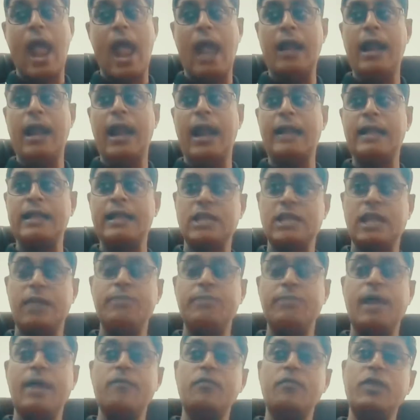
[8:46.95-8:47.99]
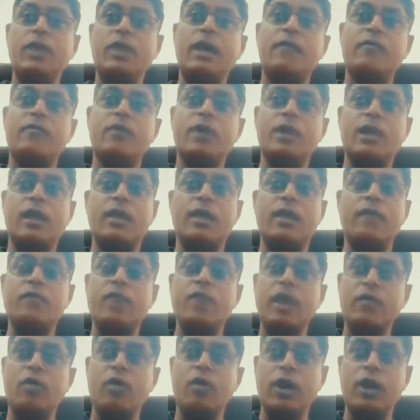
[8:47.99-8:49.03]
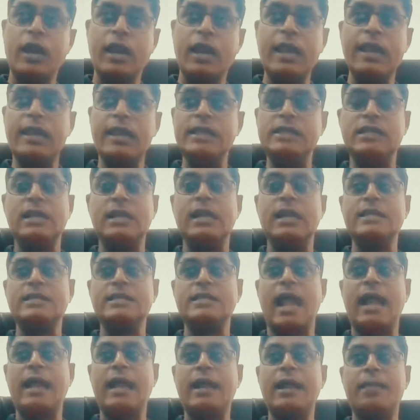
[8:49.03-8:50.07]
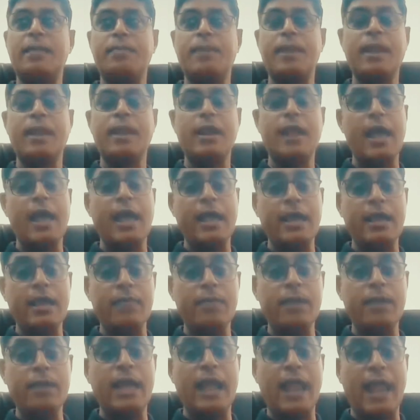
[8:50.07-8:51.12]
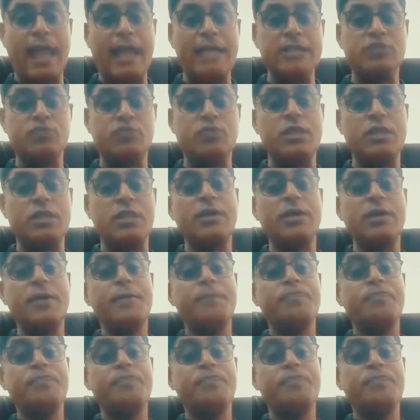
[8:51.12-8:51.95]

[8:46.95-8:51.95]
And at the same time, we have already recently signed up an agreement alliance with